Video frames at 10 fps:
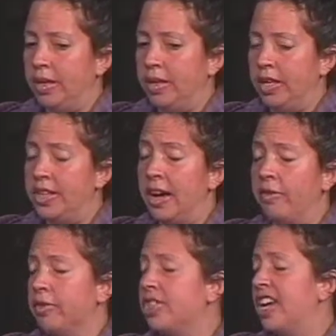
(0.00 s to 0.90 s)

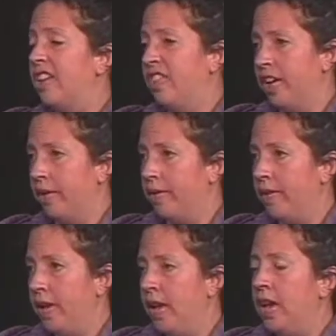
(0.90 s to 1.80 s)
endeavors down there
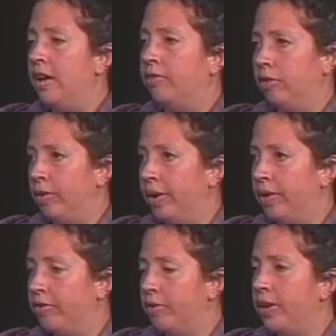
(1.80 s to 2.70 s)
in
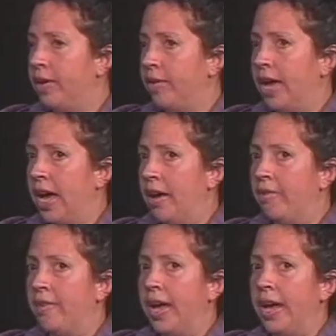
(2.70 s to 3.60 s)
Florida for a year and a
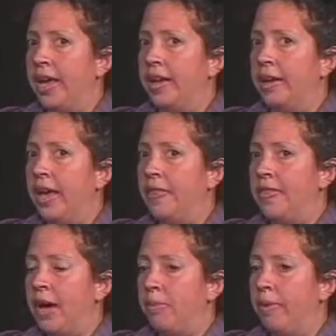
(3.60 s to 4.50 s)
half. And at
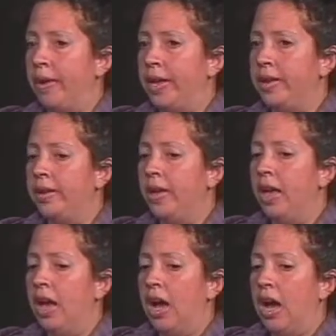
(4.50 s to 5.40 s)
that point,
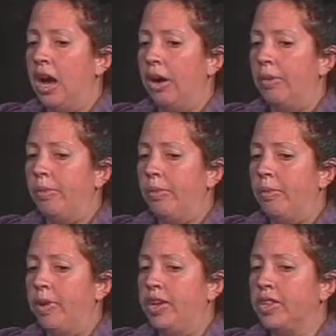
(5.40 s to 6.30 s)

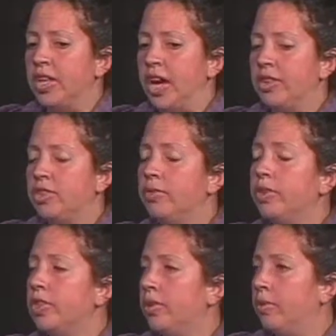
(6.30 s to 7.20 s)
we decided to
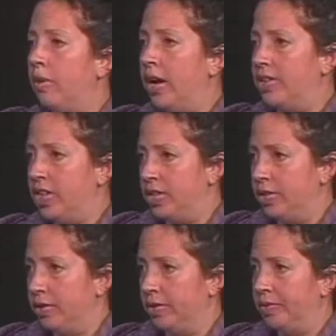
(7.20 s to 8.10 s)
return to
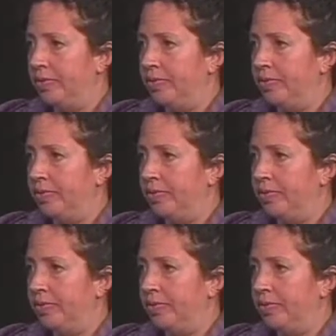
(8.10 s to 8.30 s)
Rochester.